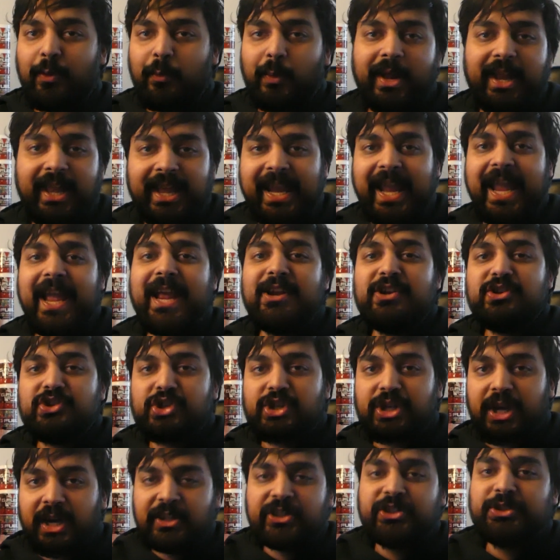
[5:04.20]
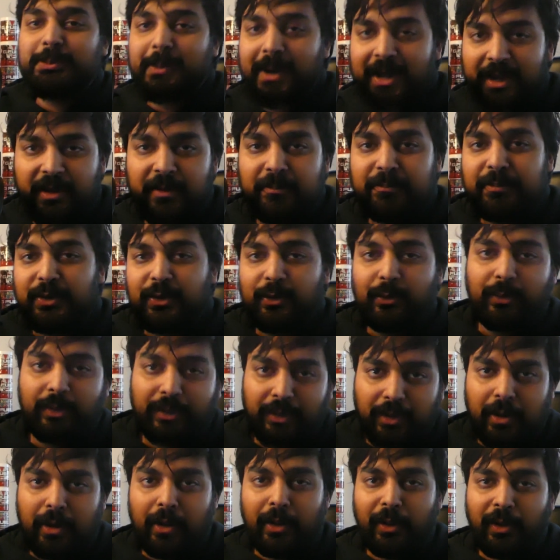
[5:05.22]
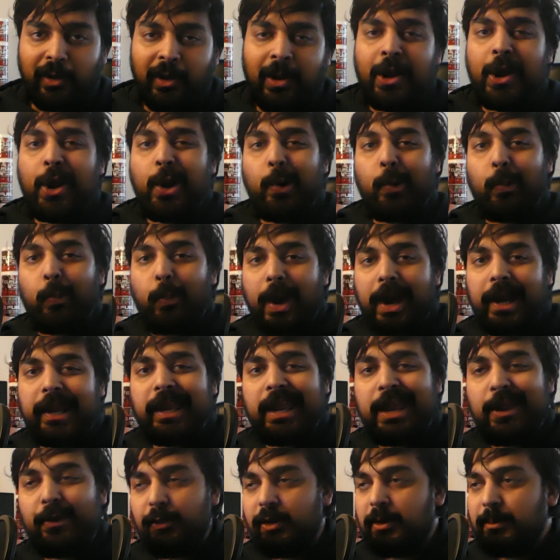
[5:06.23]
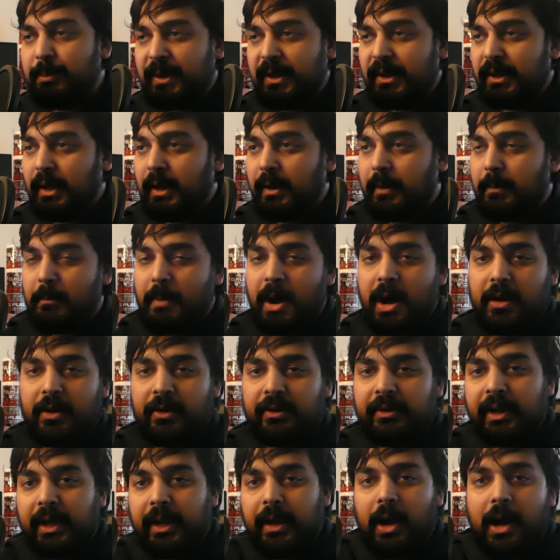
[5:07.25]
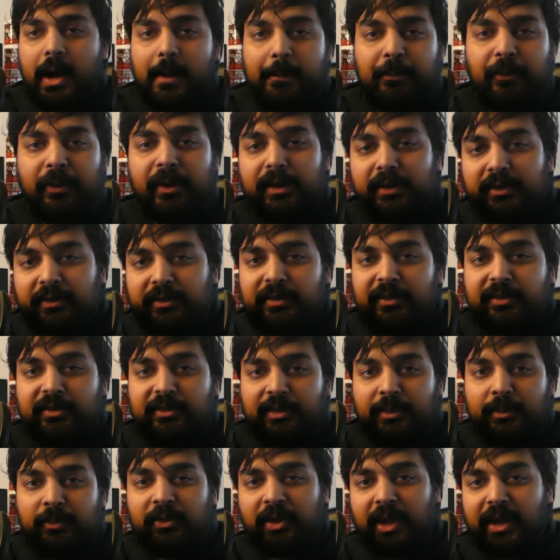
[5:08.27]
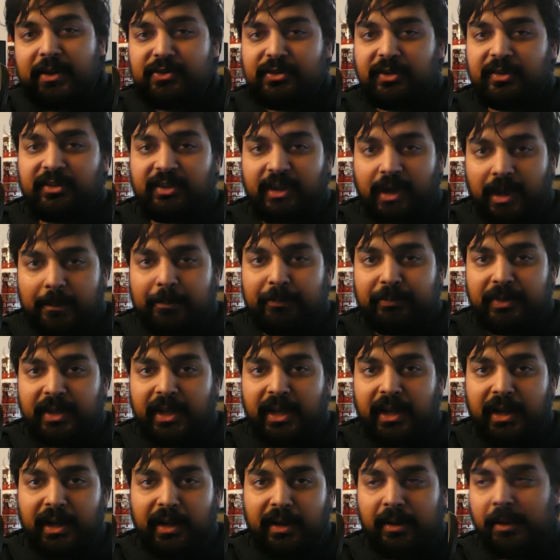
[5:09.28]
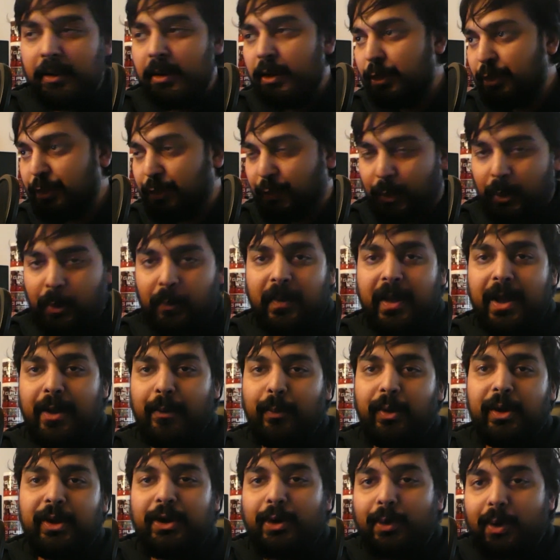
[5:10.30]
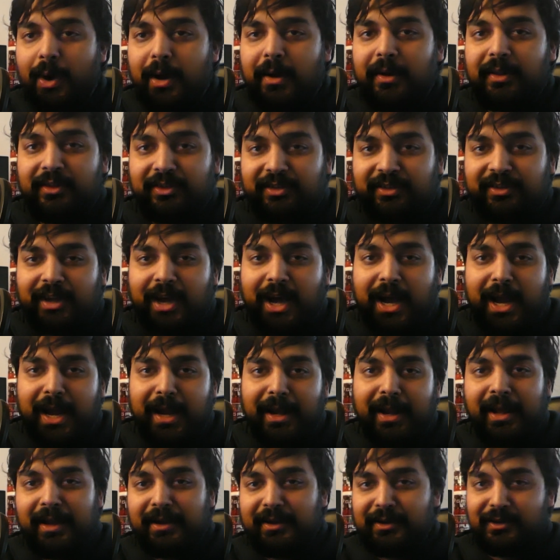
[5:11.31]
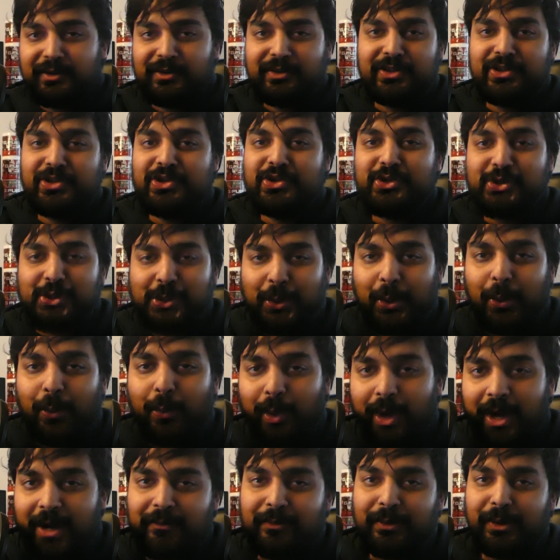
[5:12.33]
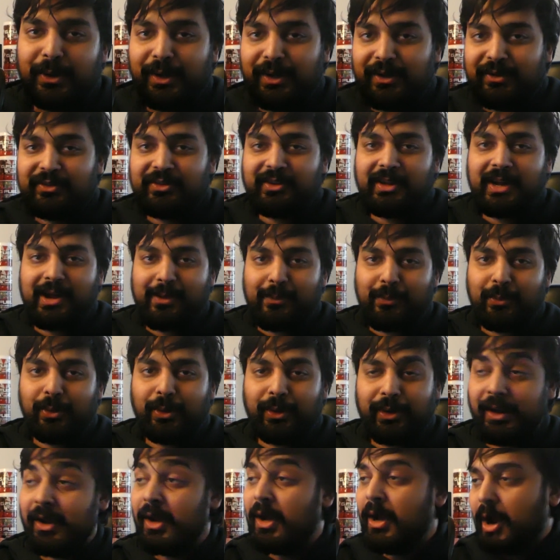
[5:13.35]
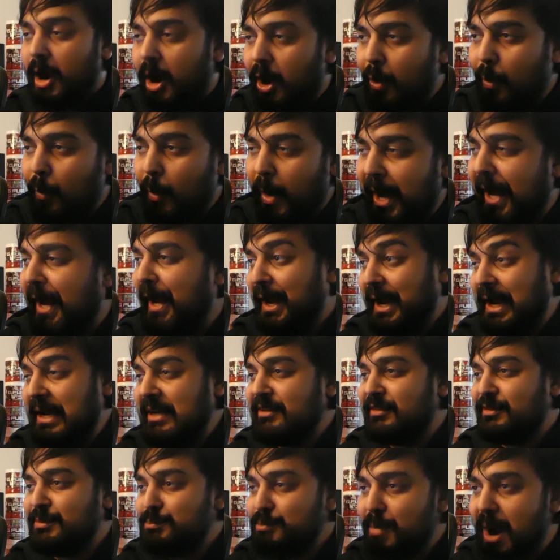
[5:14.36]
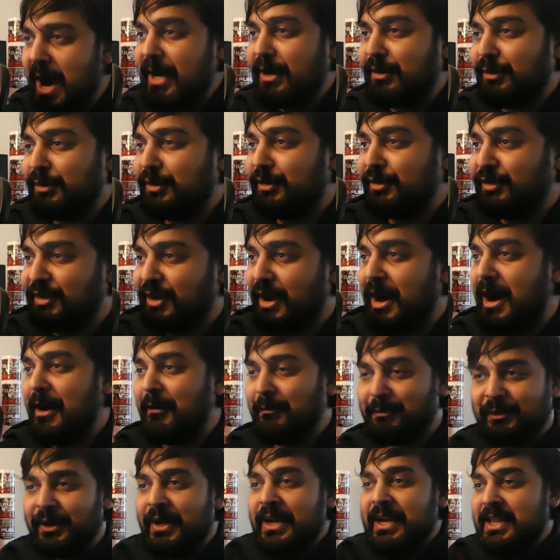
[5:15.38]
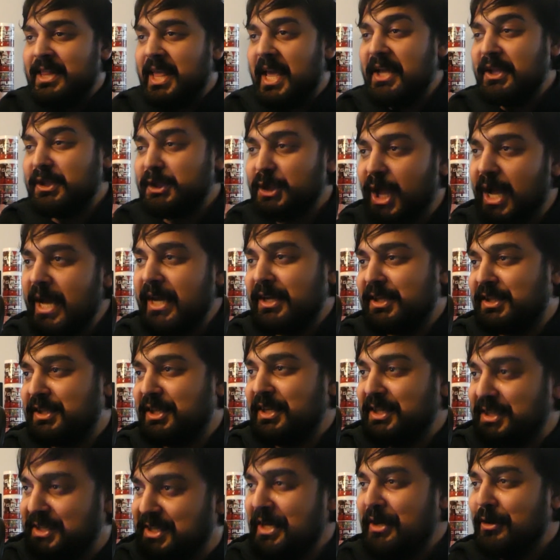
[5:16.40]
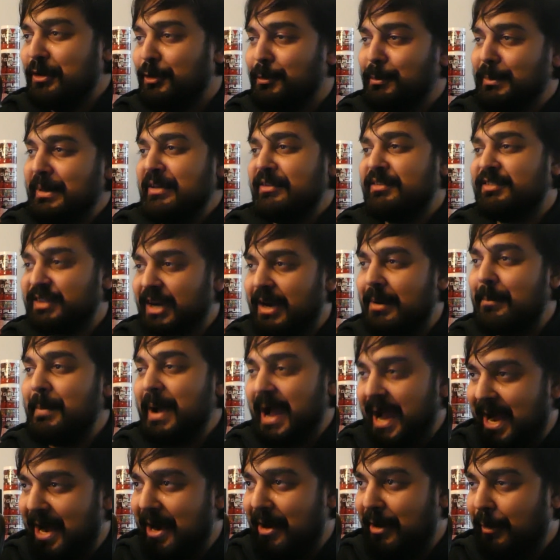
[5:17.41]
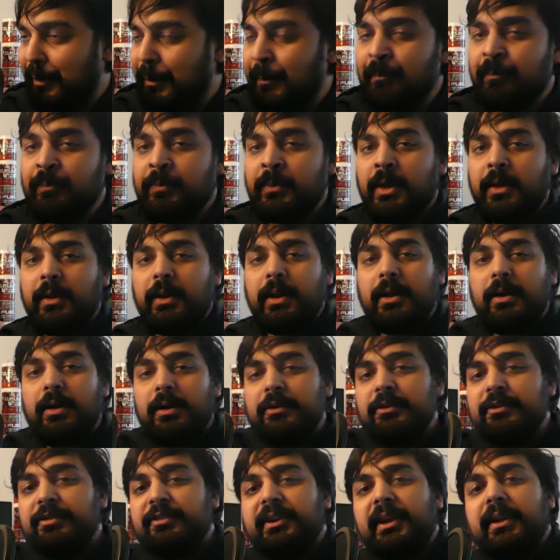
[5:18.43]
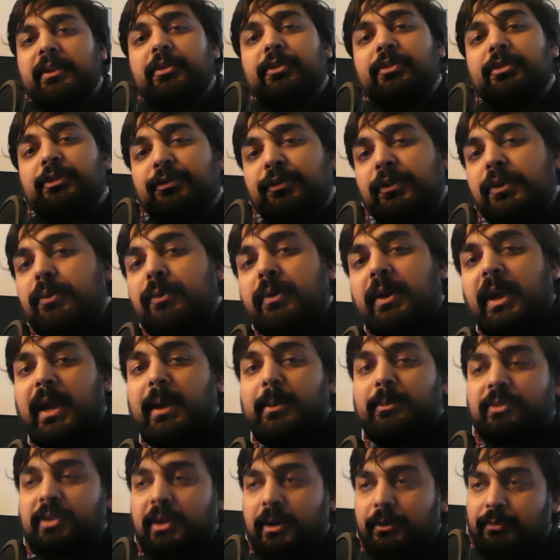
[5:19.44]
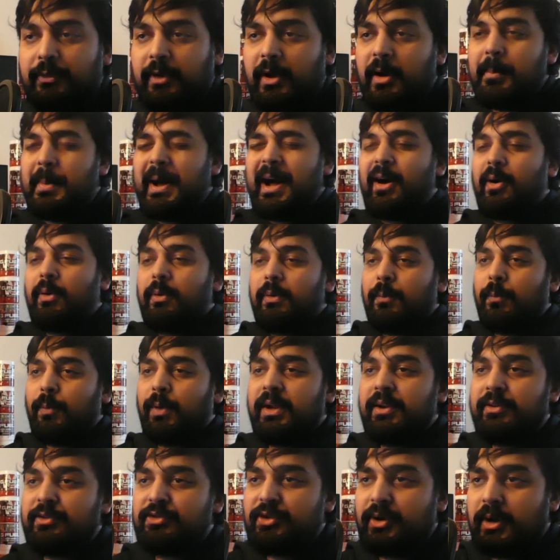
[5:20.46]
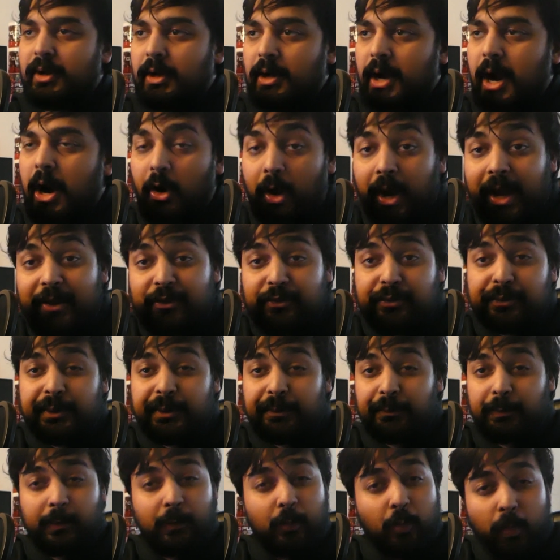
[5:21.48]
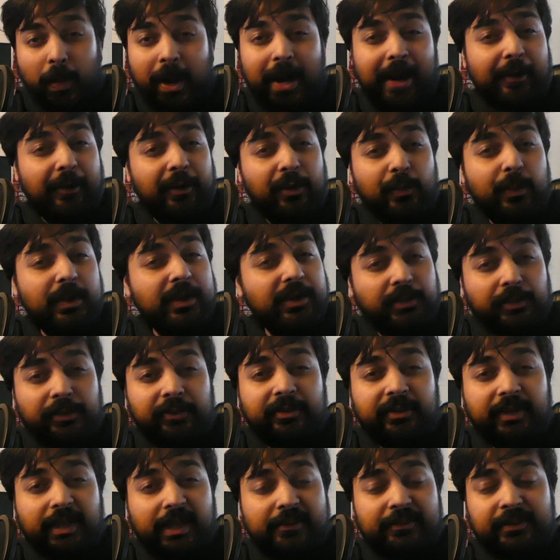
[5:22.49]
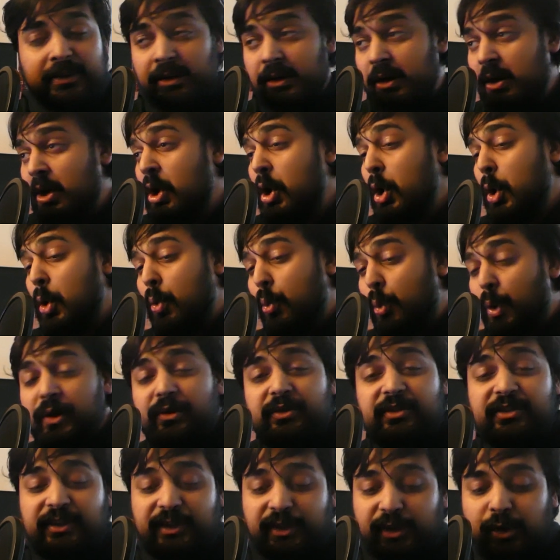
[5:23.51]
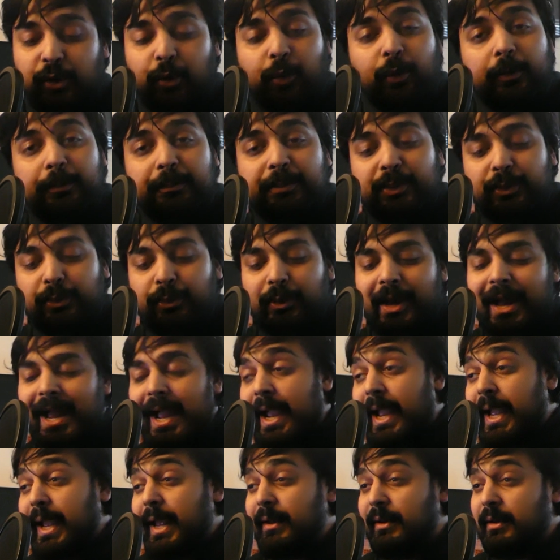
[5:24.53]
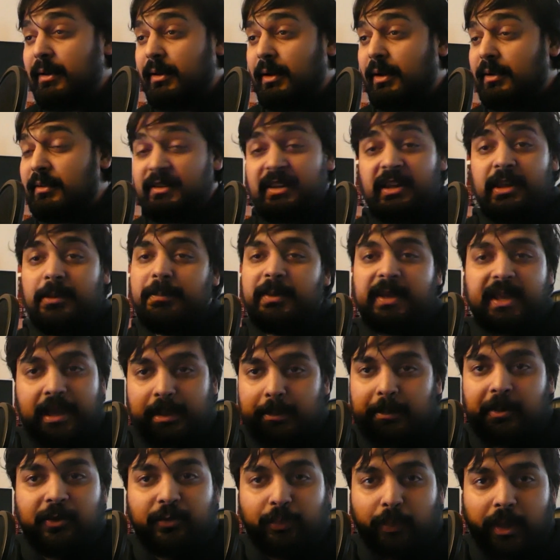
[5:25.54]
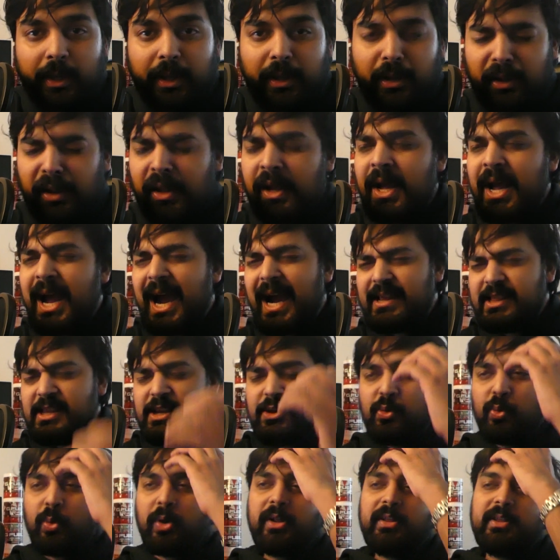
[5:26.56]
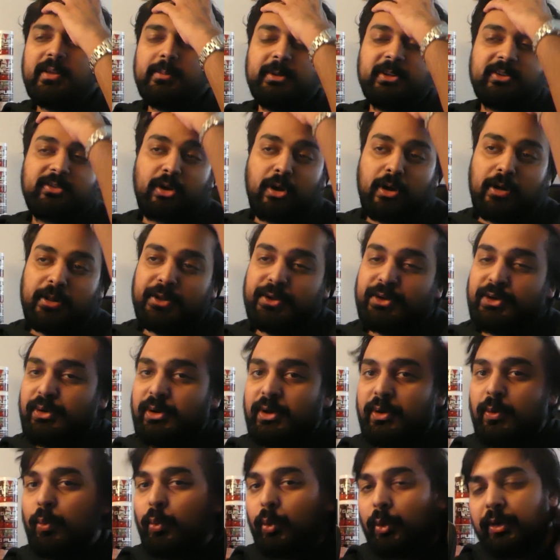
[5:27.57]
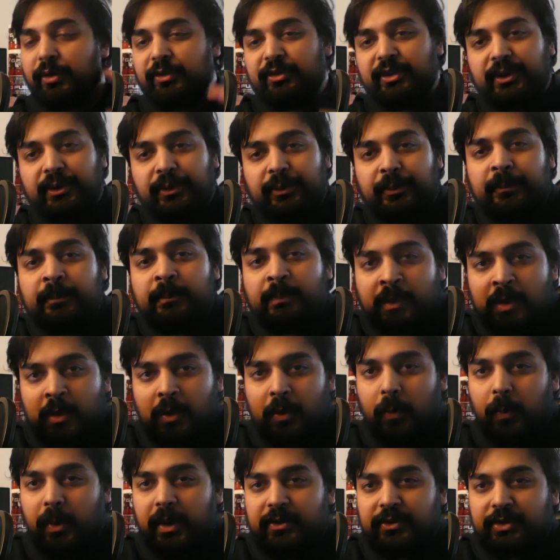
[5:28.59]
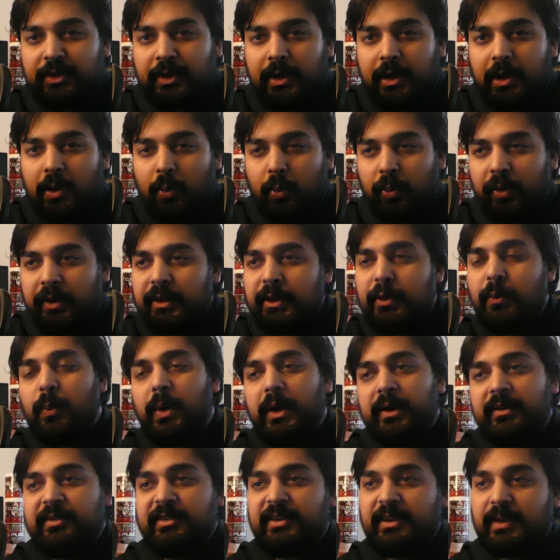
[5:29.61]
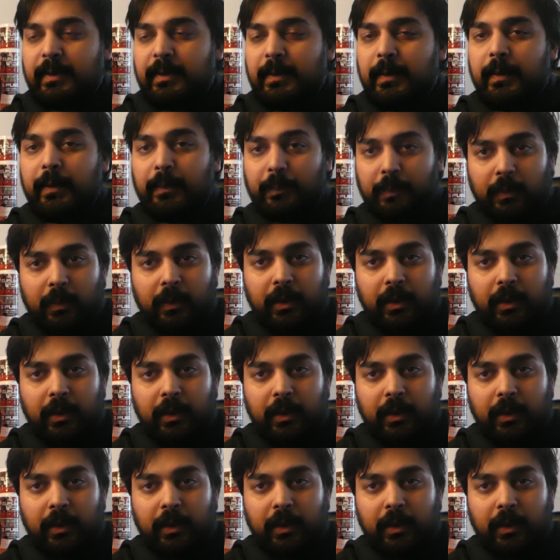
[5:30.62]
while I can't touch my computer at all. Why can't we be like modern day operating systems and just update it, throw that window onto the side, and continue doing whatever it is that I would? Oh, wait, it's Microsoft. They like to diddle me somehow. Now, to understand, there's a few games that have come out which uh, are actually requiring Windows 11 with Secure Boot and uh, TPM as well. I think one of them is Call of Duty Warzone, which uh, really wants to